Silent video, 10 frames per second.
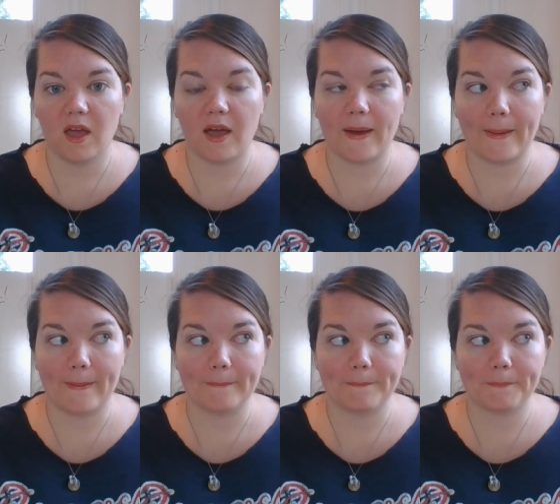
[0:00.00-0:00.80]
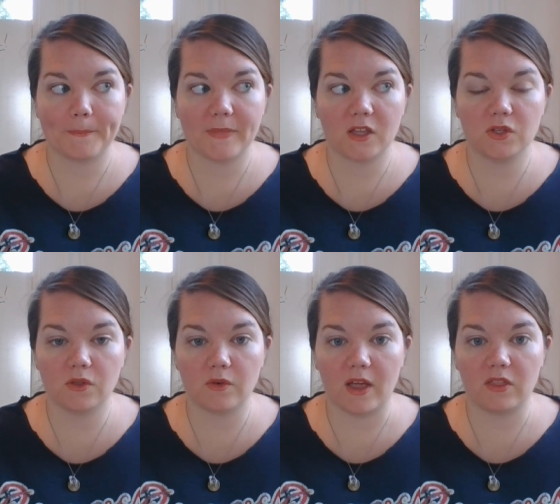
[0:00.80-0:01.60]
um, do
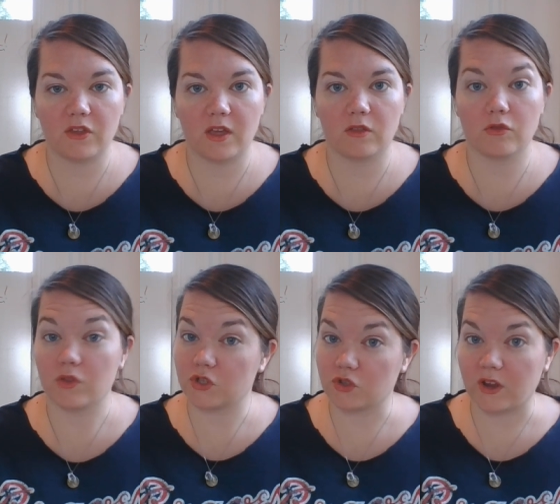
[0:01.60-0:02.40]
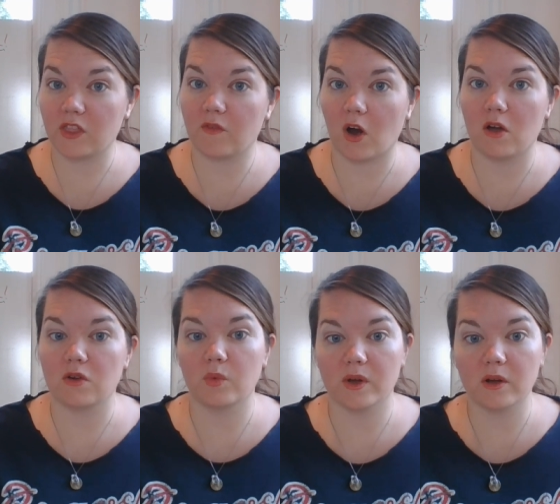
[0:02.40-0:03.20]
the right thing through the strength of our
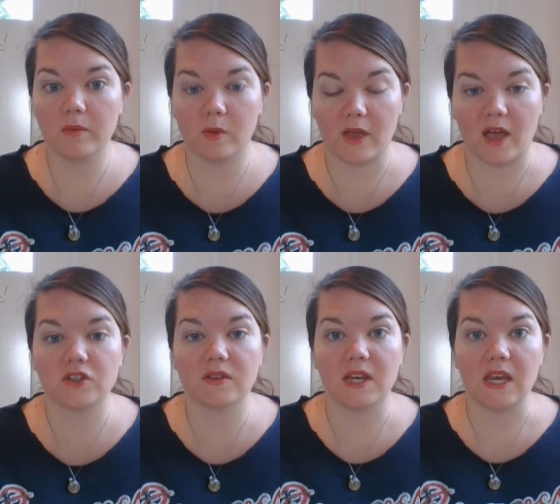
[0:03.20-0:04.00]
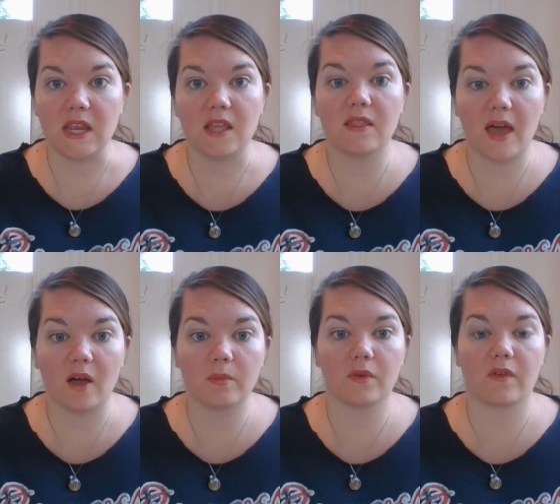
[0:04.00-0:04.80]
own will, but we actually need the
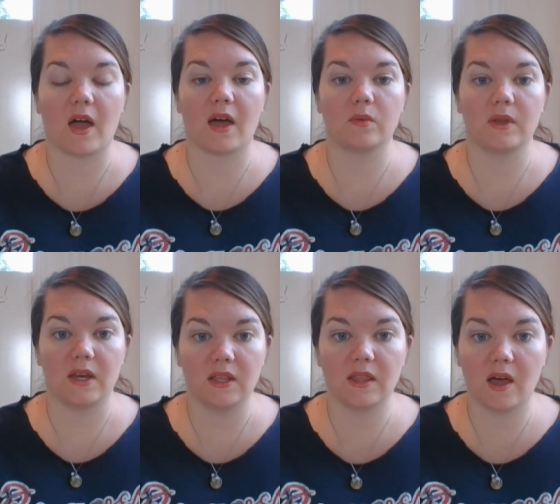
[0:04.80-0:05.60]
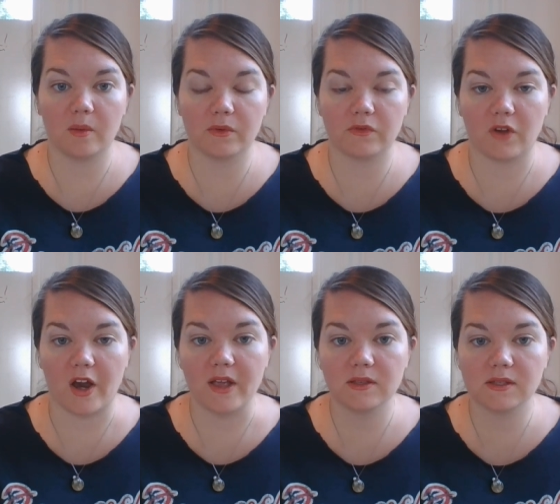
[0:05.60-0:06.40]
help of God. We need the help of
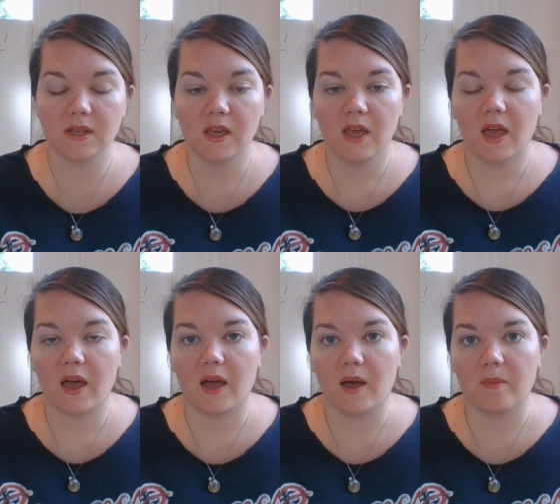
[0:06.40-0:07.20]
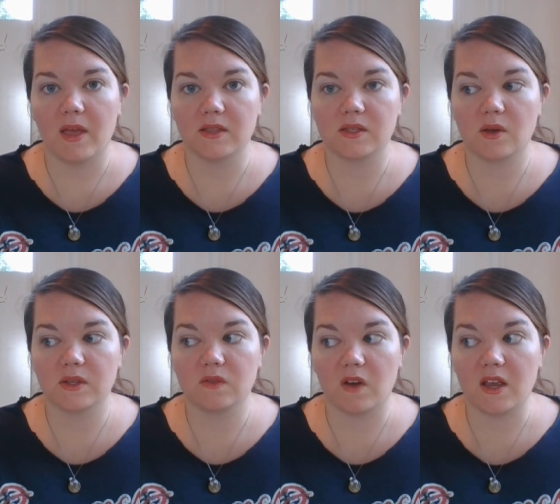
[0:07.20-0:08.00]
grace. Um, and so
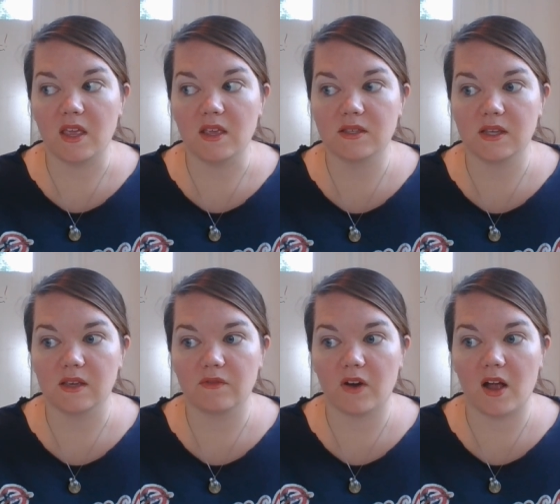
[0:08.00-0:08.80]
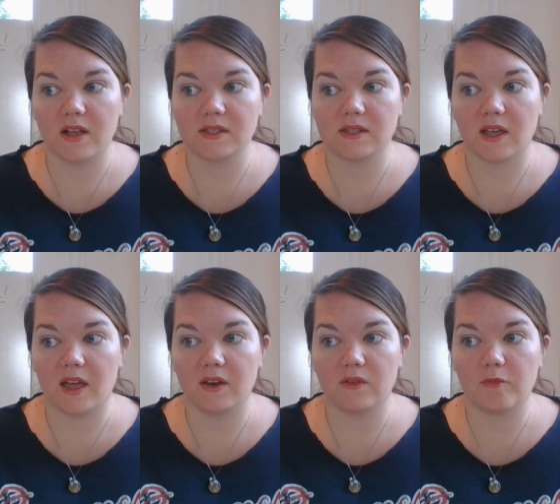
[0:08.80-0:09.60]
it's very easy for us to
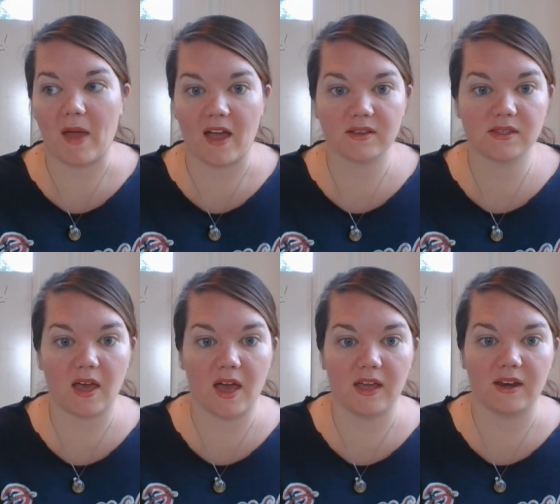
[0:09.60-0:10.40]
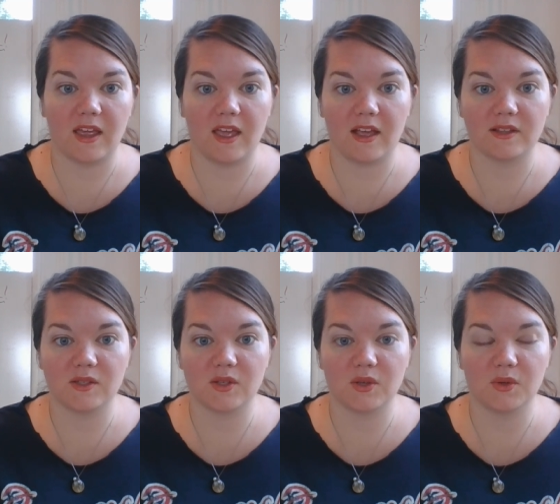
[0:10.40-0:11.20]
kind of backslide and
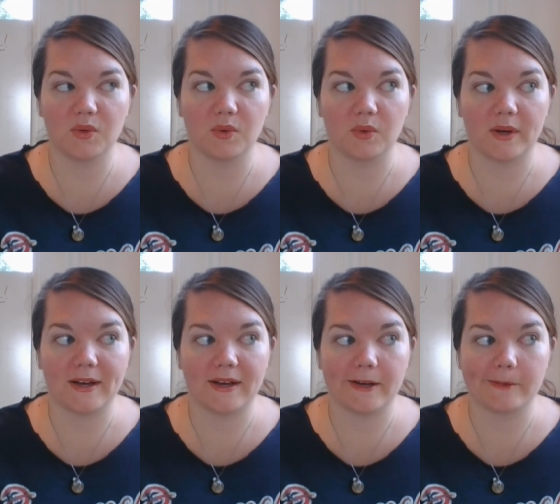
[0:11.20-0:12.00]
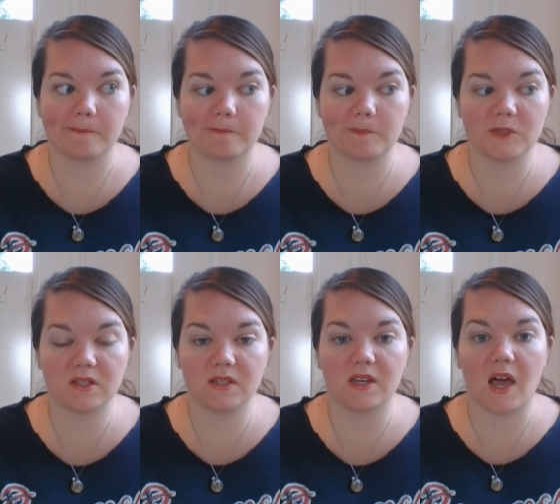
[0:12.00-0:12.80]
to um, to
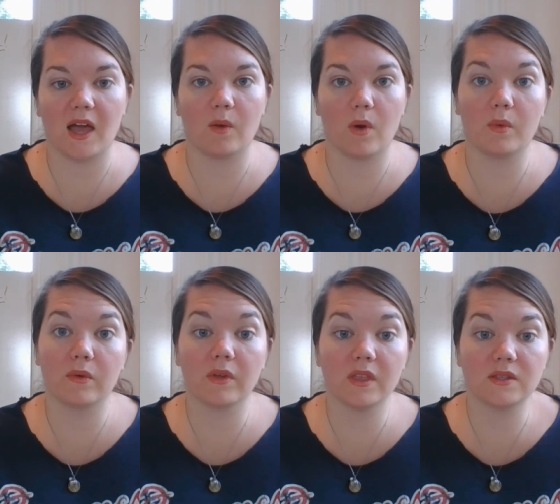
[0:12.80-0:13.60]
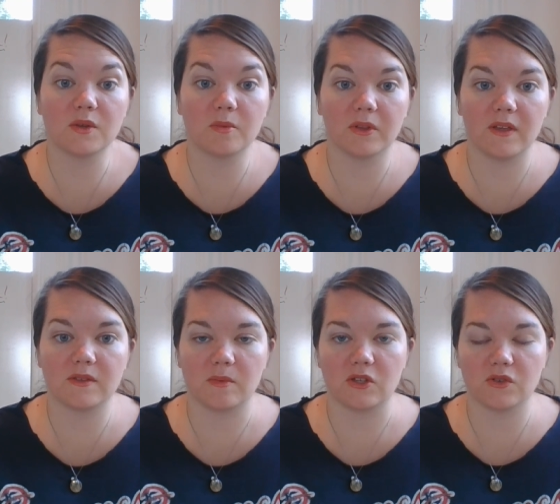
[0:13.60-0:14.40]
deny what we really do believe
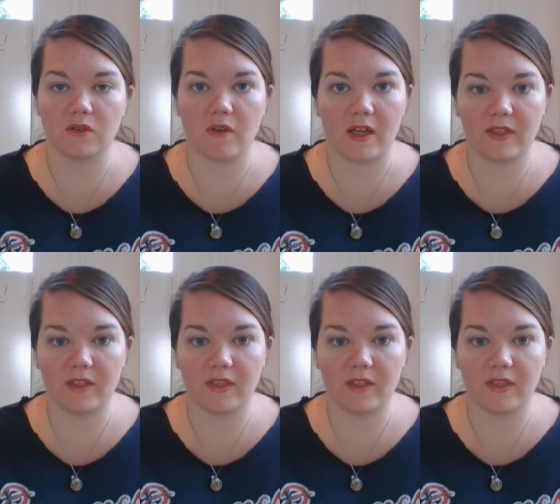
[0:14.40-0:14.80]
to be true, right?